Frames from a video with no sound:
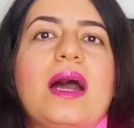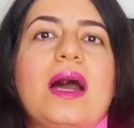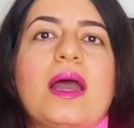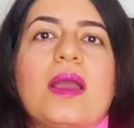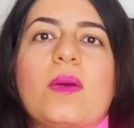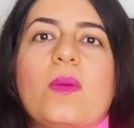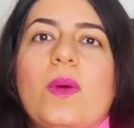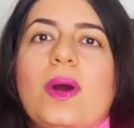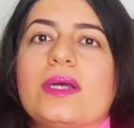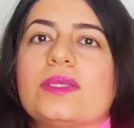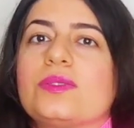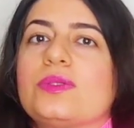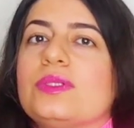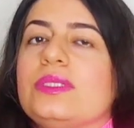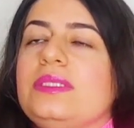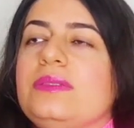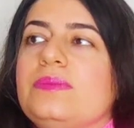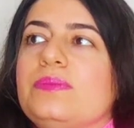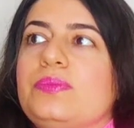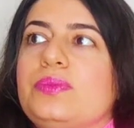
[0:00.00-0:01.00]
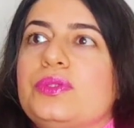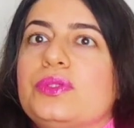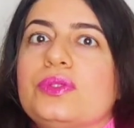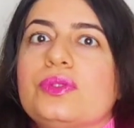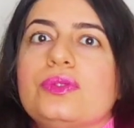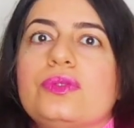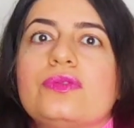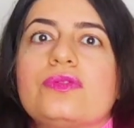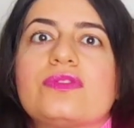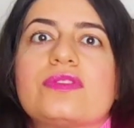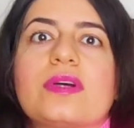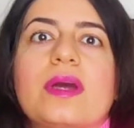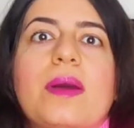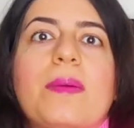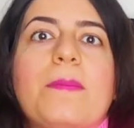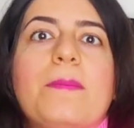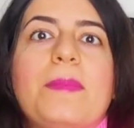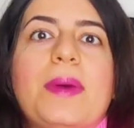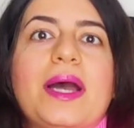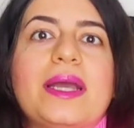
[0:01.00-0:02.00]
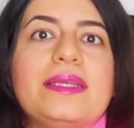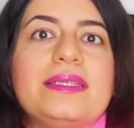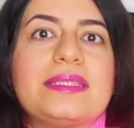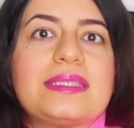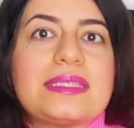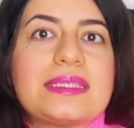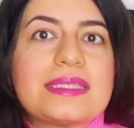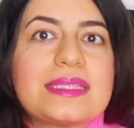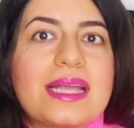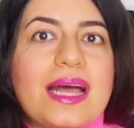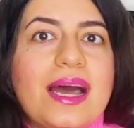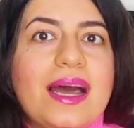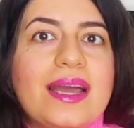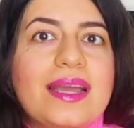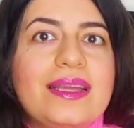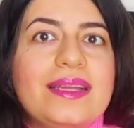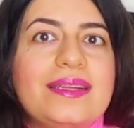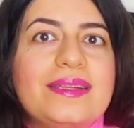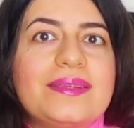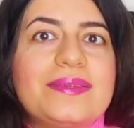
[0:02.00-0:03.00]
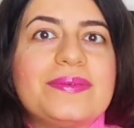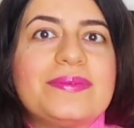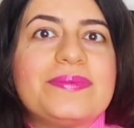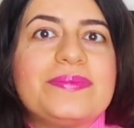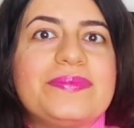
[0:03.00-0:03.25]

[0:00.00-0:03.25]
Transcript: I want to improve my style.